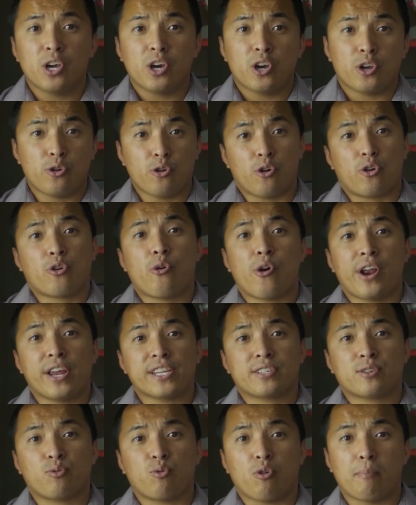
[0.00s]
your credit
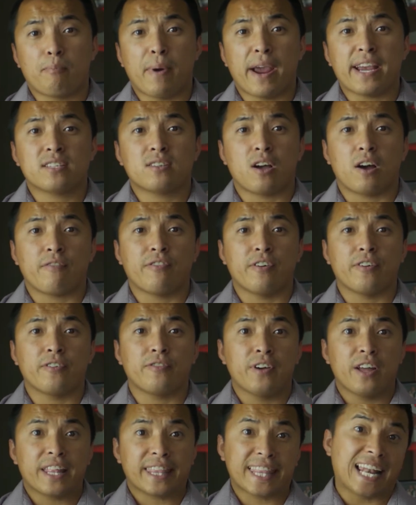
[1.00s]
score based off of
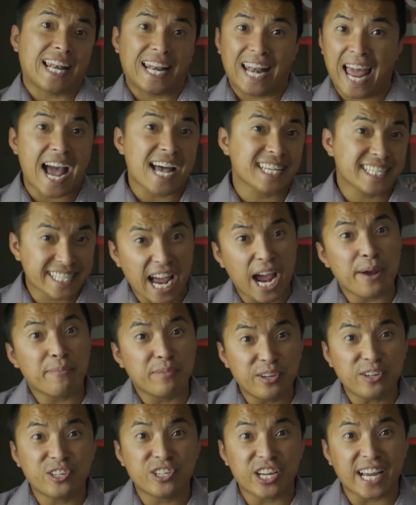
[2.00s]
the last time
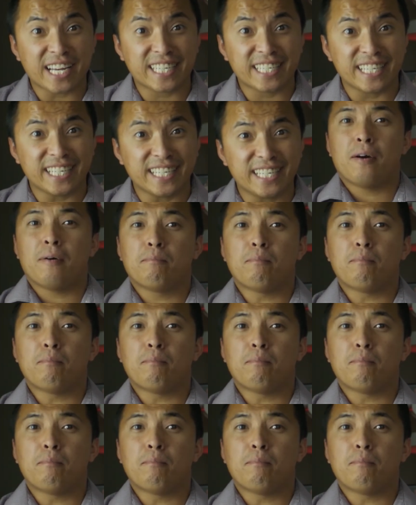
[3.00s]
you checked it,